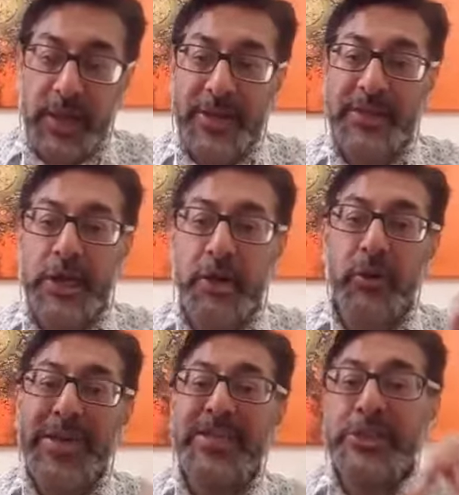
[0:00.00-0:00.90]
And the
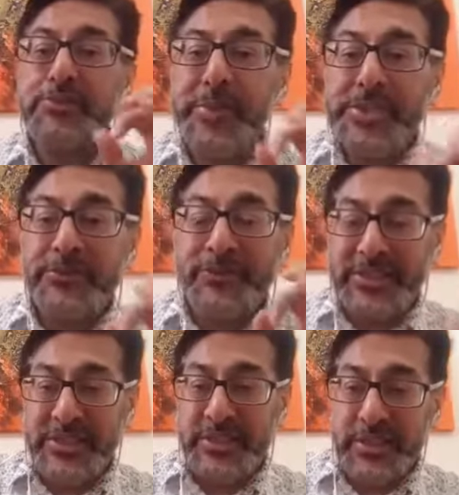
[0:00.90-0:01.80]
greater the
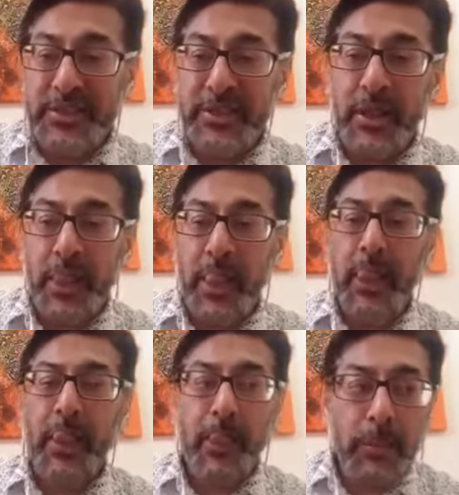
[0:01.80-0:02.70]
specificity,
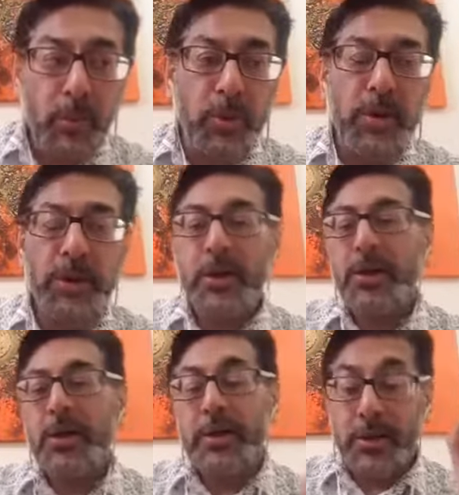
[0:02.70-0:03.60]
whew,
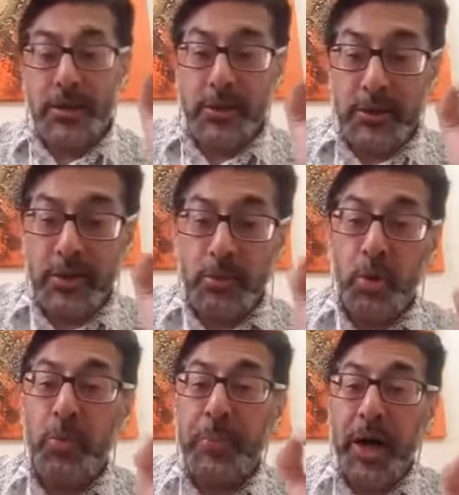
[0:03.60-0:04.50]
the
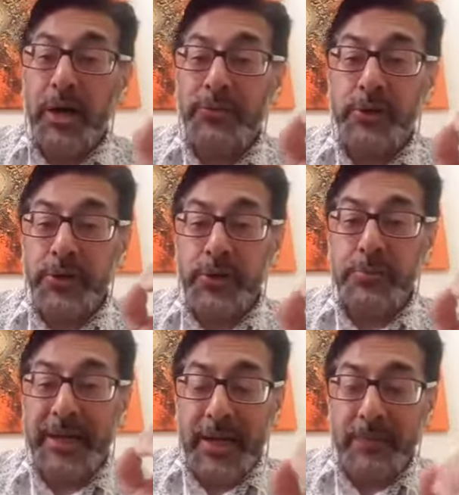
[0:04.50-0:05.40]
more powerful
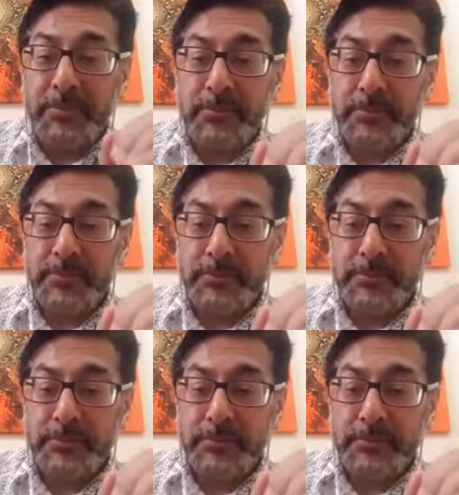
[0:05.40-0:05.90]
you'll become.